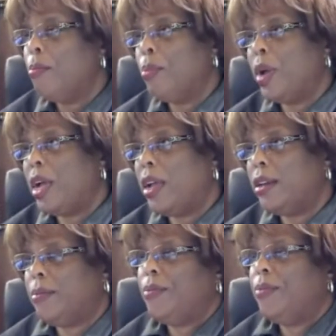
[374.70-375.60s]
But
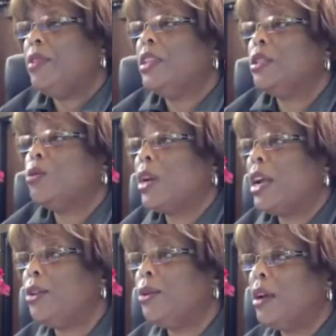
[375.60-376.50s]
this is what I
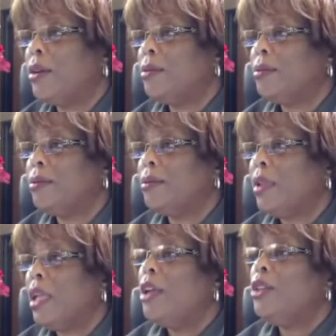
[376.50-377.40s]
do know.
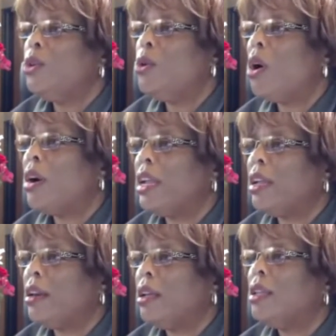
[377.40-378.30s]
You are
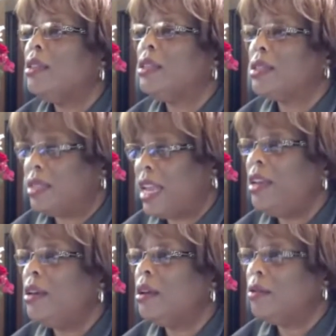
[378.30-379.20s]
in the
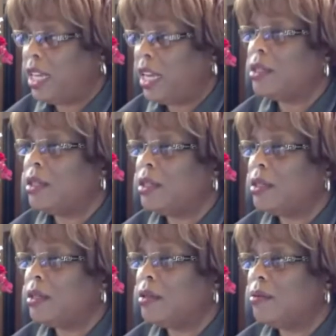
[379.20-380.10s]
state of
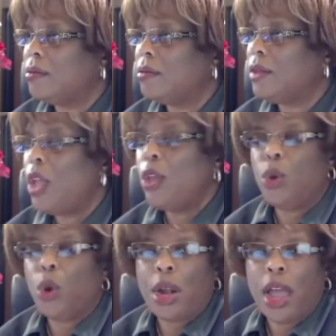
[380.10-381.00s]
Texas.
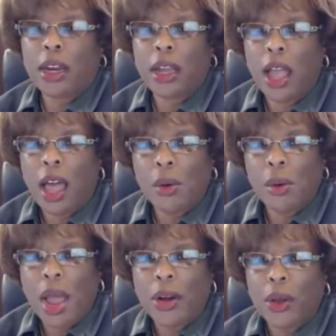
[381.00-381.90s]
You are not in
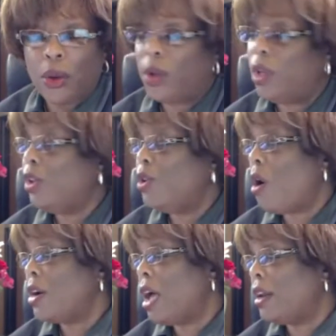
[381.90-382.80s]
Colorado. You
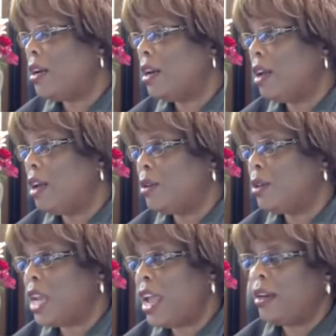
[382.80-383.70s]
are not in another
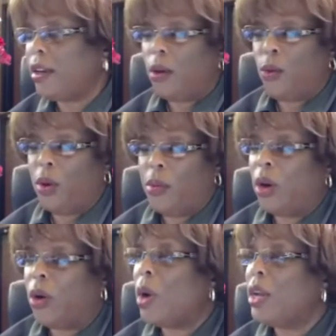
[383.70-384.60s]
state where
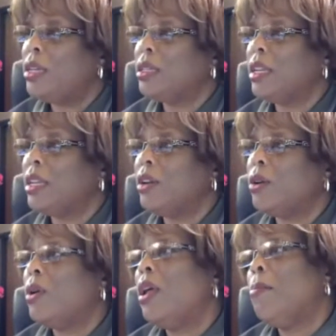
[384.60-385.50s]
marijuana is
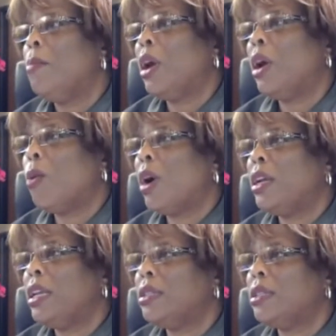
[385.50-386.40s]
legal.
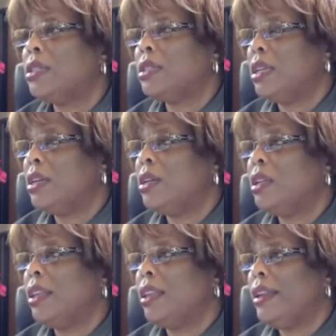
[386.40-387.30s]
Marijuana is still
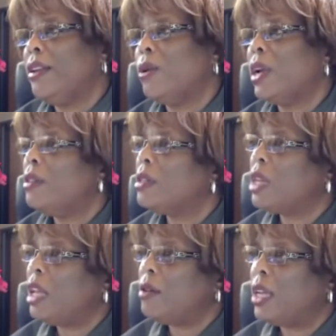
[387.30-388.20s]
illegal in the
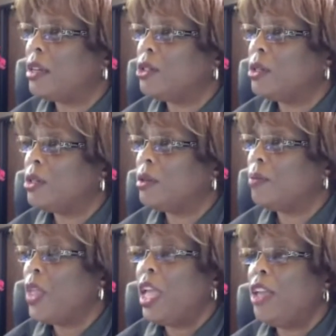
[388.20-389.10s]
state of Texas.
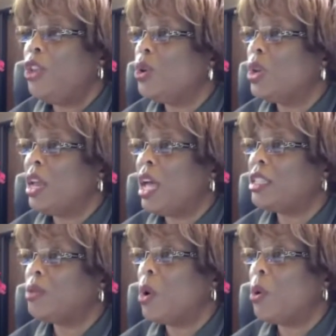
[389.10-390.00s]
And you cannot
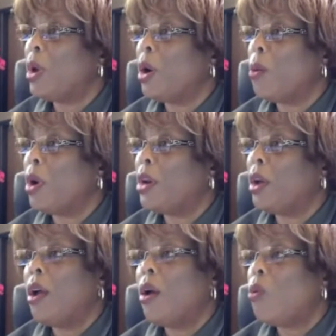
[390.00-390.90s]
smoke marijuana
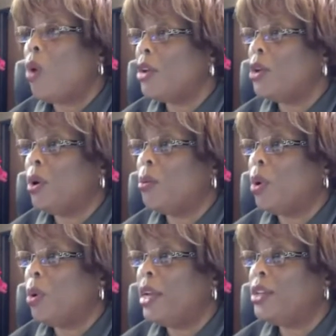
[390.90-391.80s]
while you're on
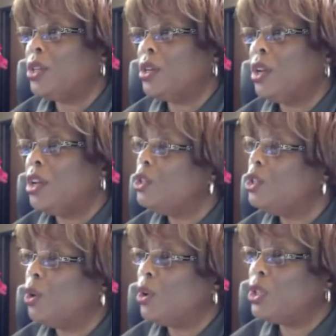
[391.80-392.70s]
probation. Do
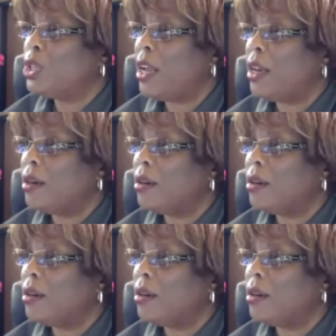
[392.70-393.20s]
you understand?